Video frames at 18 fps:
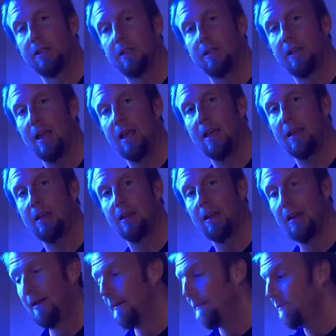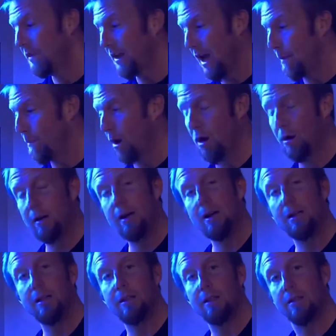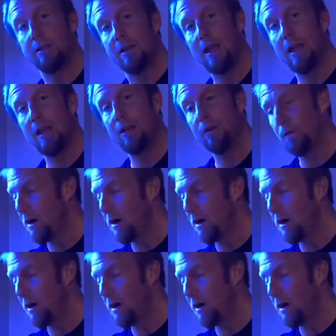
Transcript: stand, I'm already in the stand.